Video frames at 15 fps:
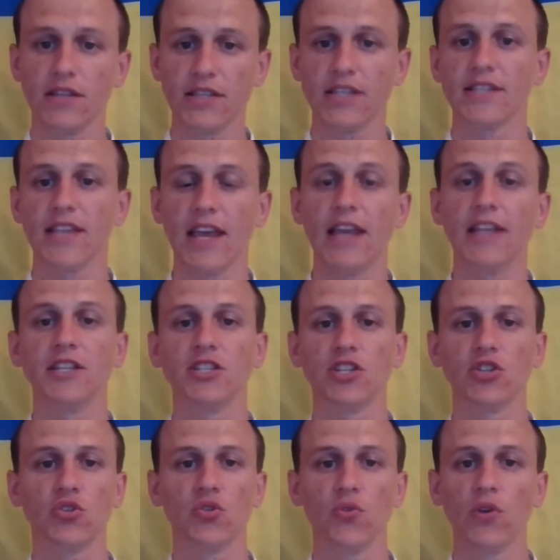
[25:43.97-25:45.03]
this
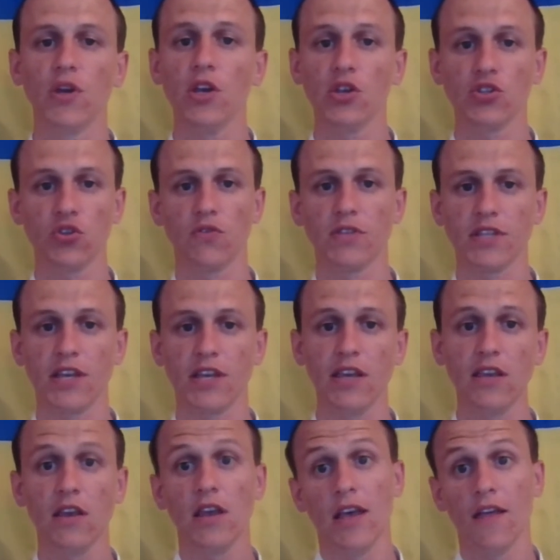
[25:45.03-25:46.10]
entity to service
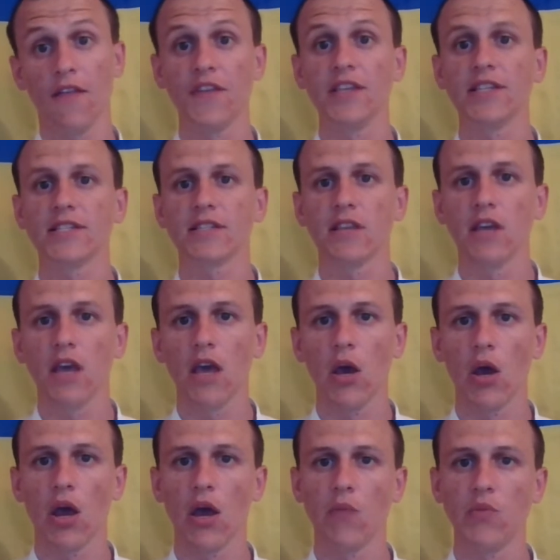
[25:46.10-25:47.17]
A, this
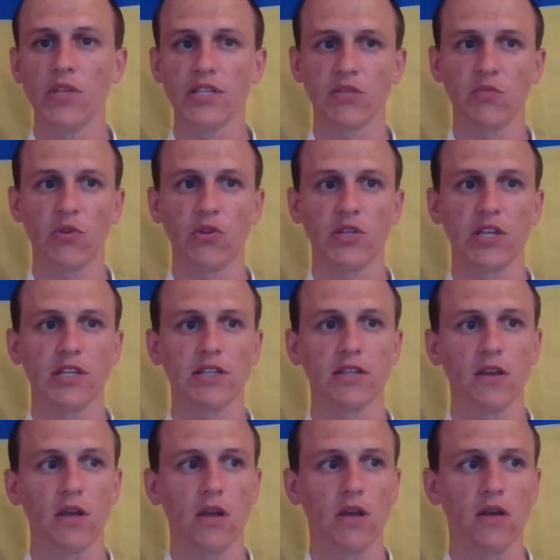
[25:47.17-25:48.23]
business process
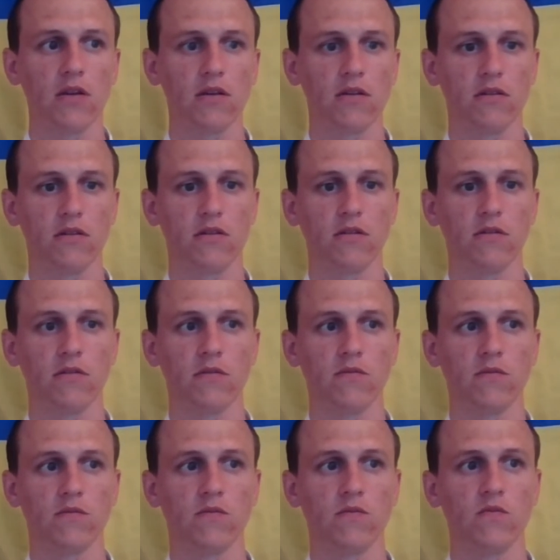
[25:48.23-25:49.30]

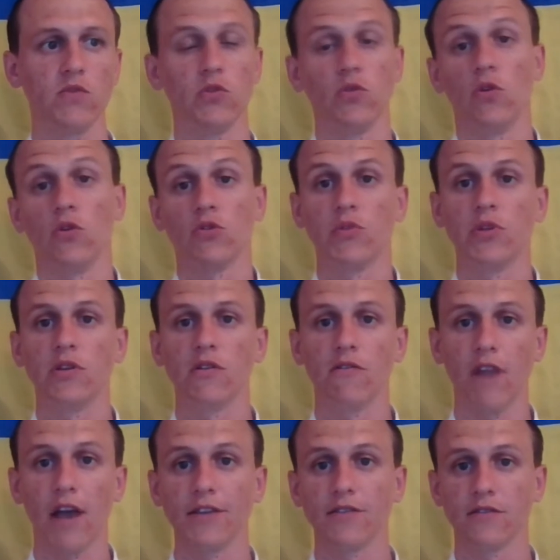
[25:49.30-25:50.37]
will not be
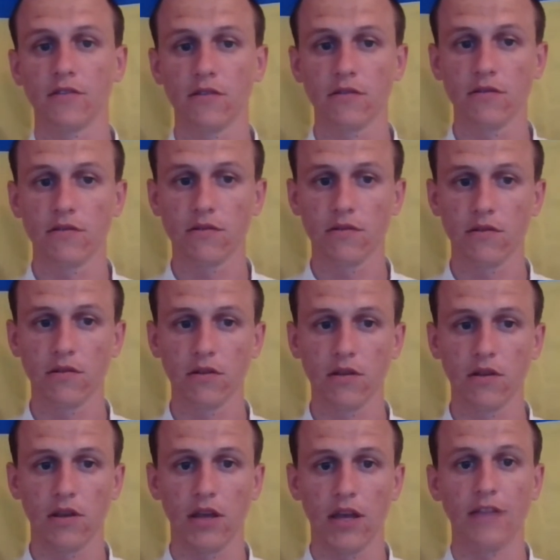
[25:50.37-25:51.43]
running.
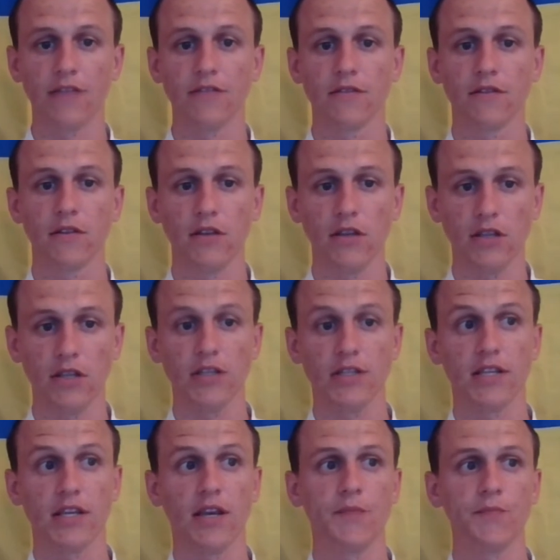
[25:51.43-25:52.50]
And it
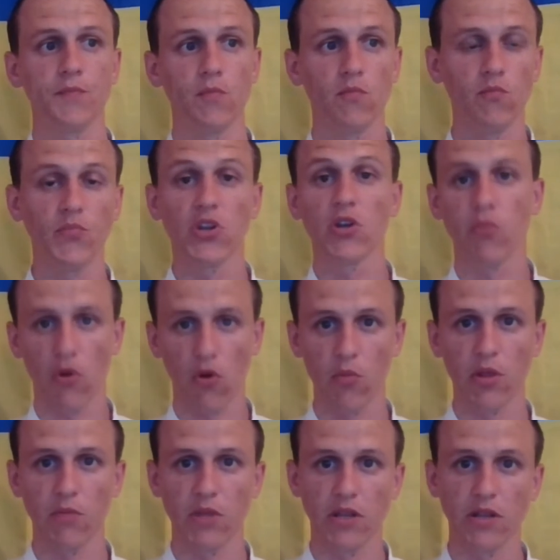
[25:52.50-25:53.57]
is a big
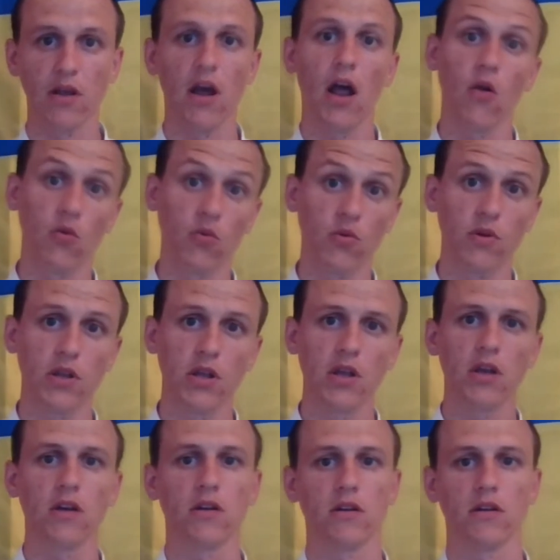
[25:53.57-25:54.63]
problem in our
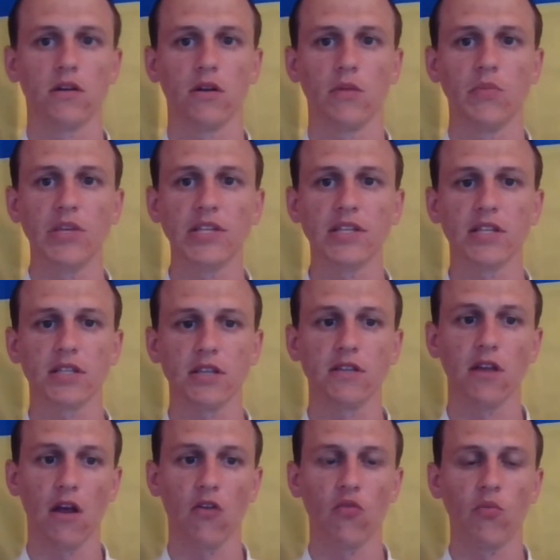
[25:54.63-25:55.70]
business,
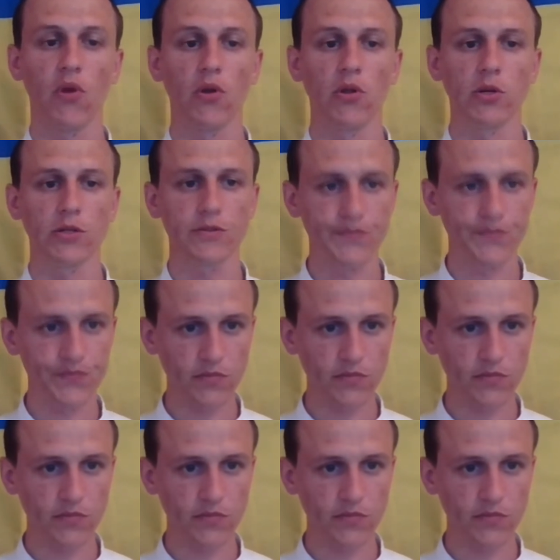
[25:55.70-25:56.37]
in our product.